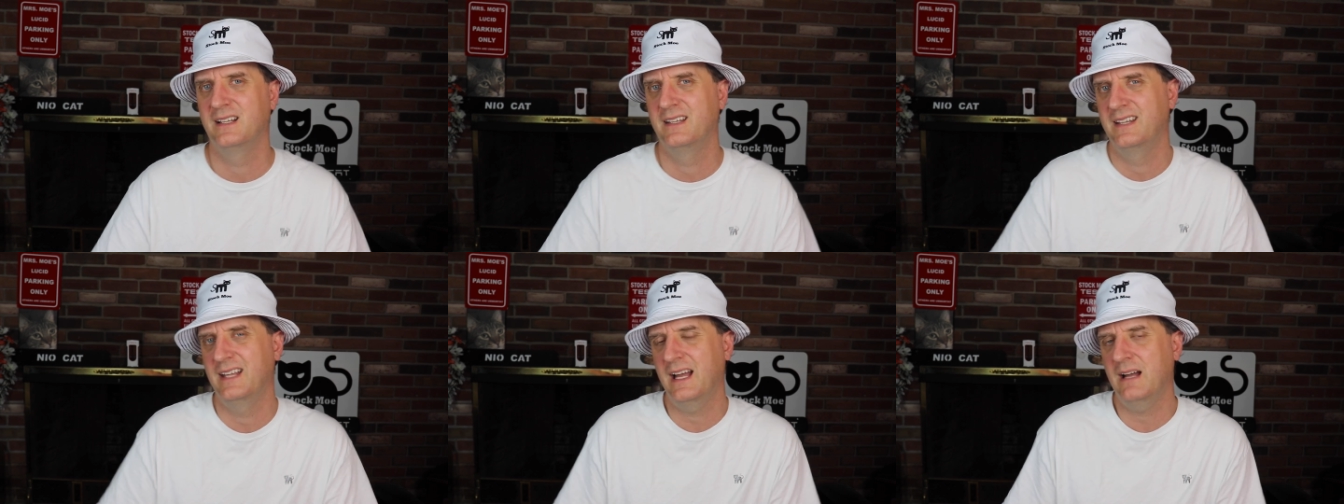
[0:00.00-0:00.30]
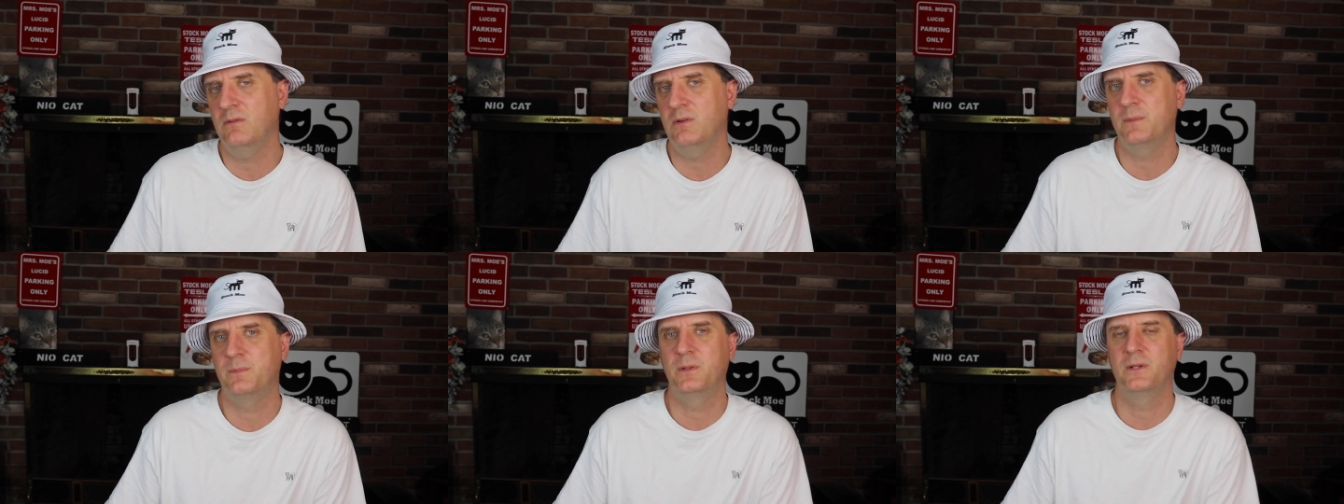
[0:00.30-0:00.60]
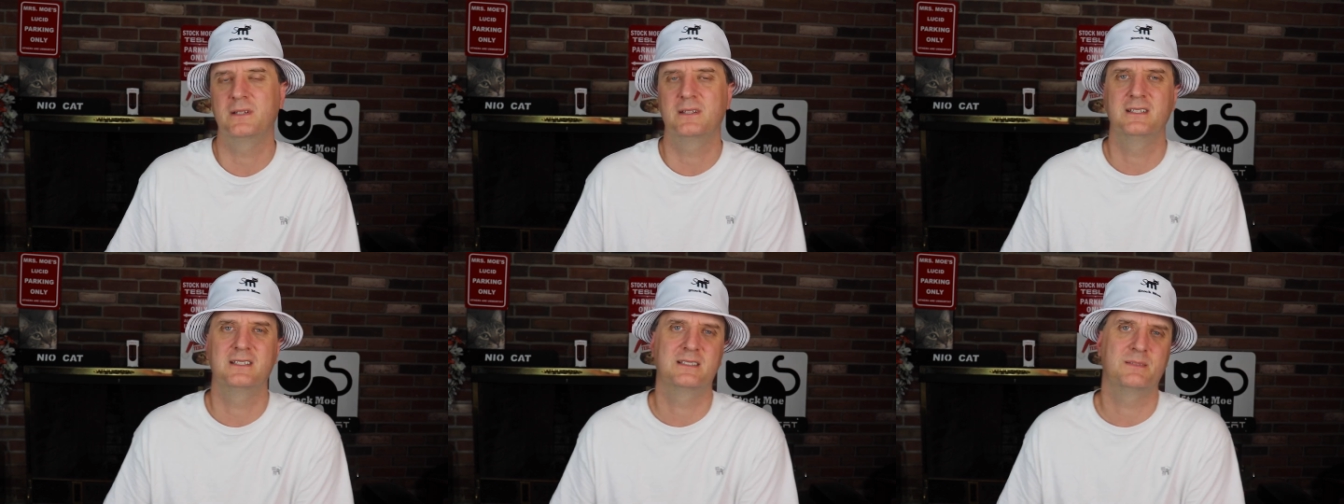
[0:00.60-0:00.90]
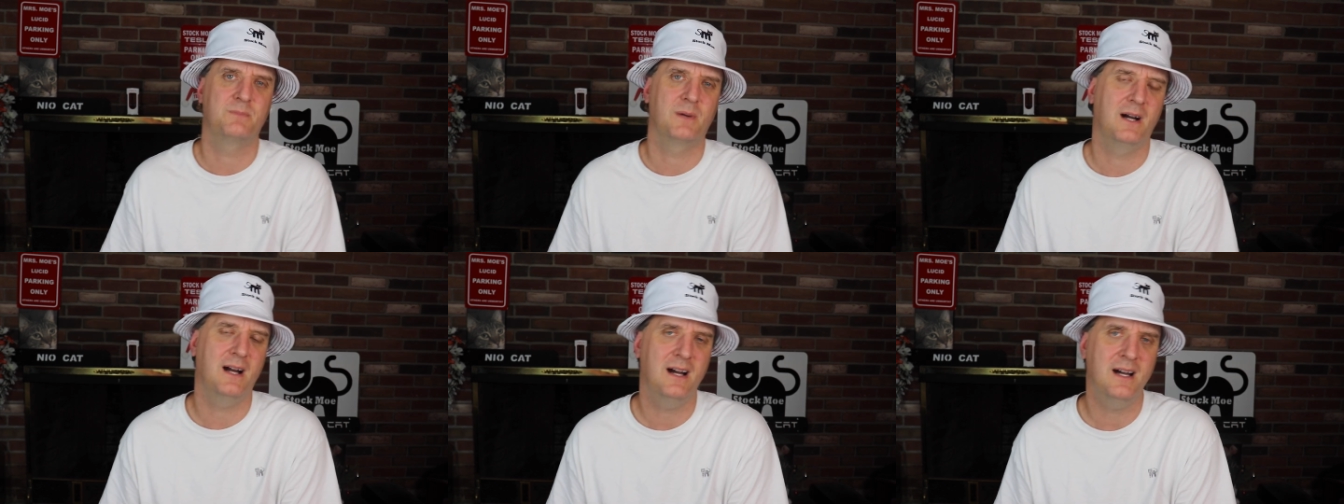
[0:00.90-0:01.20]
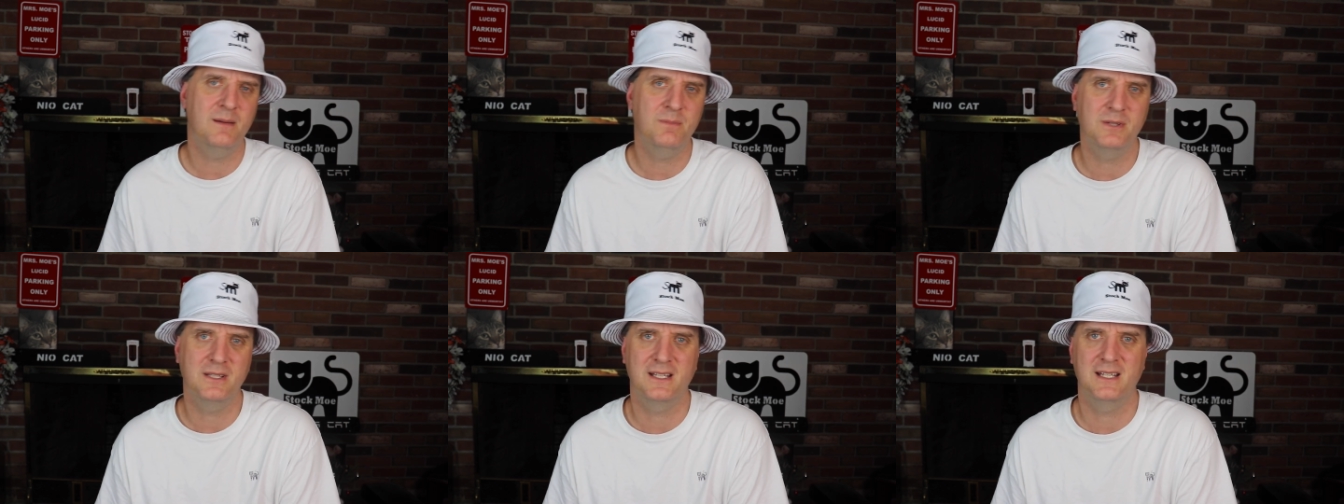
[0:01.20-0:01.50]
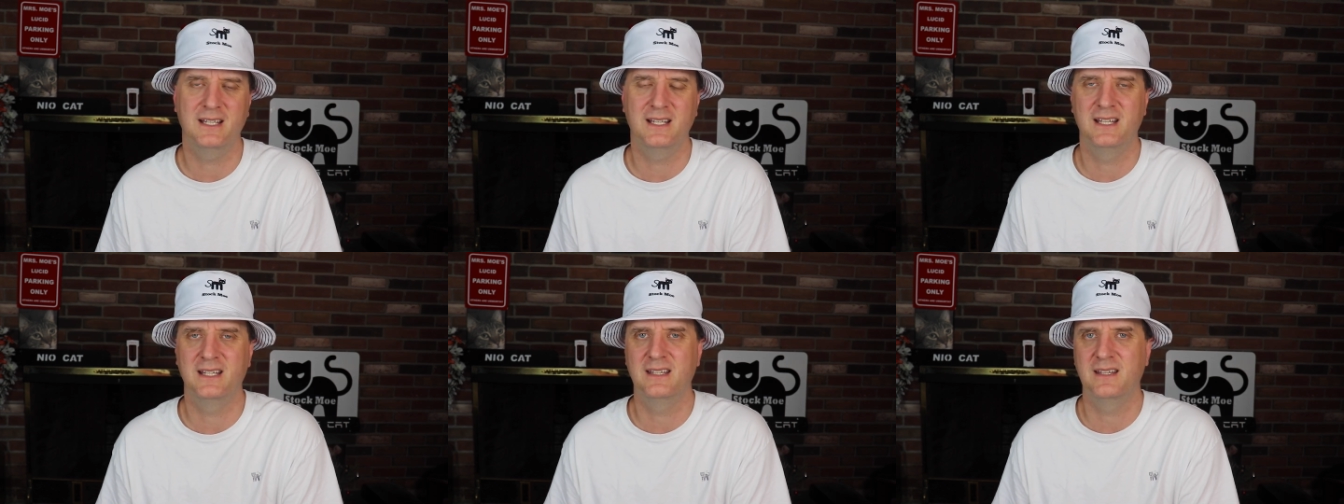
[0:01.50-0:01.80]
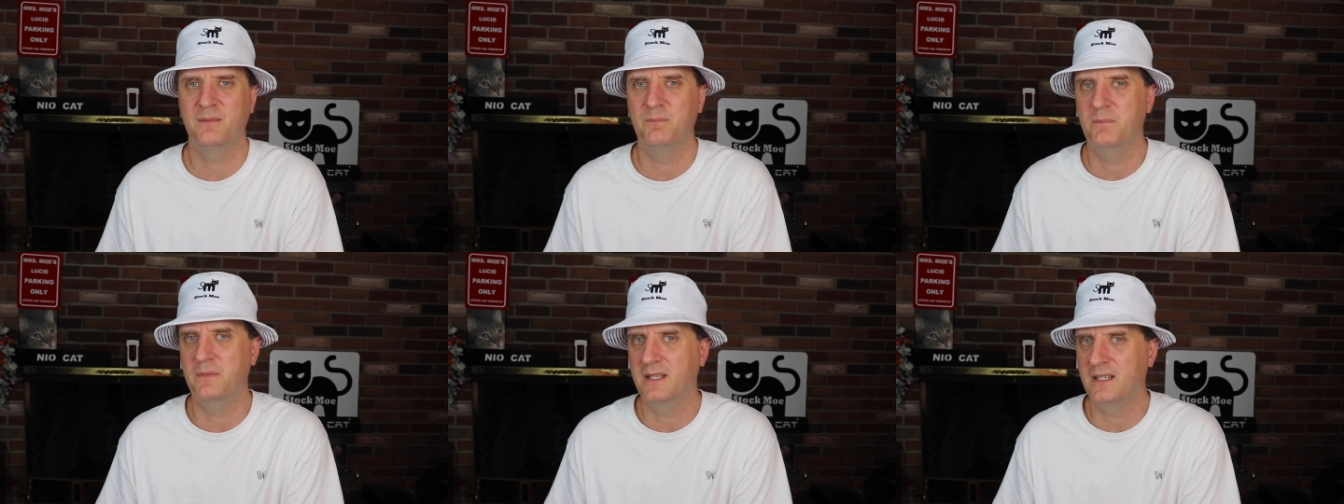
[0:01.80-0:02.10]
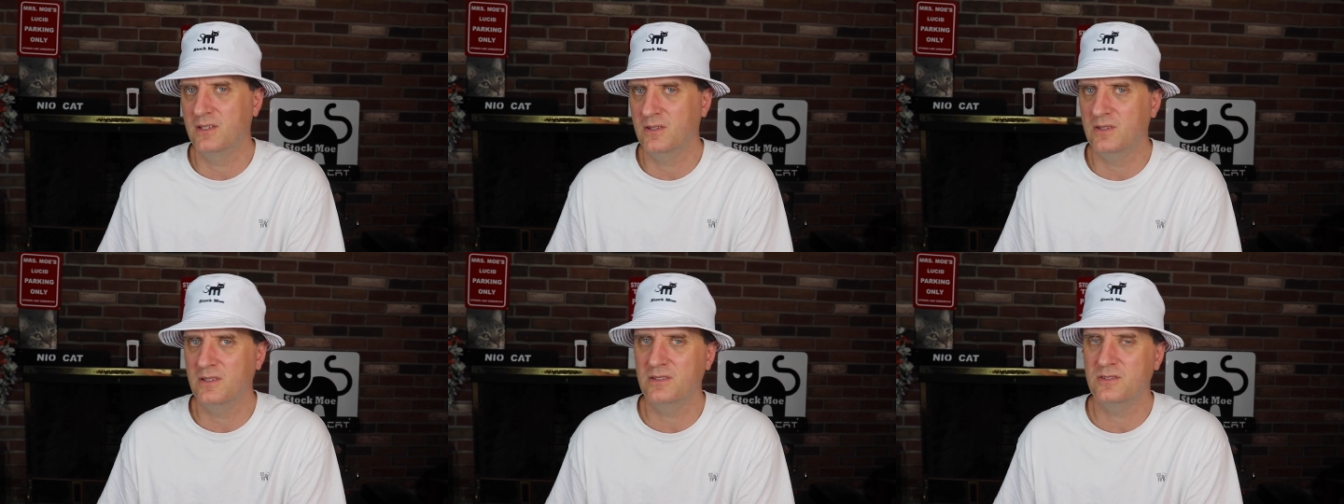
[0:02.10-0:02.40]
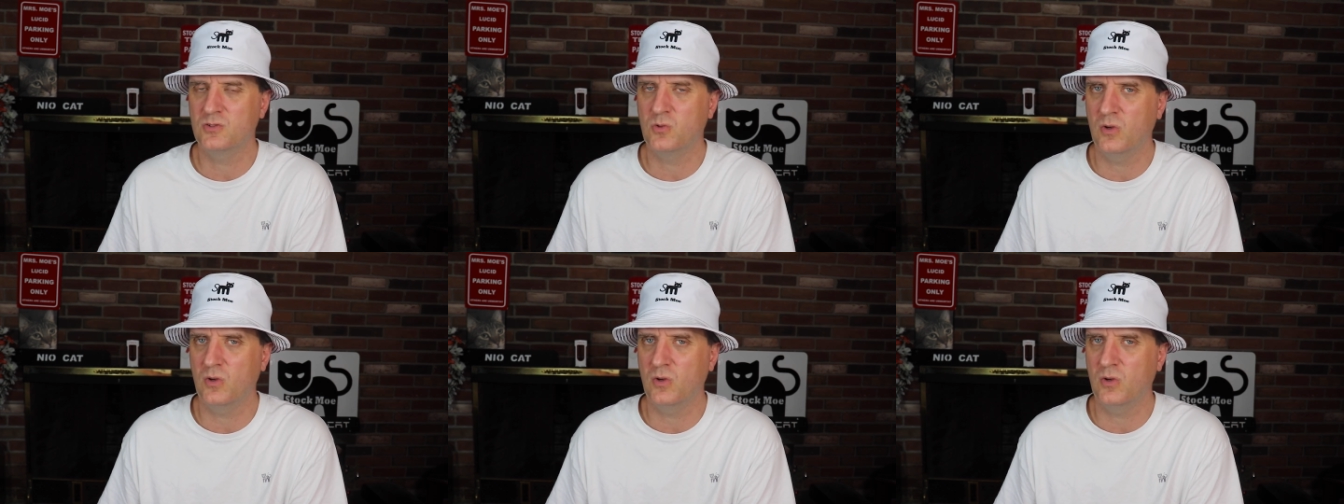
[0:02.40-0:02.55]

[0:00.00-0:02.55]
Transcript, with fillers: That would put this probably in the middle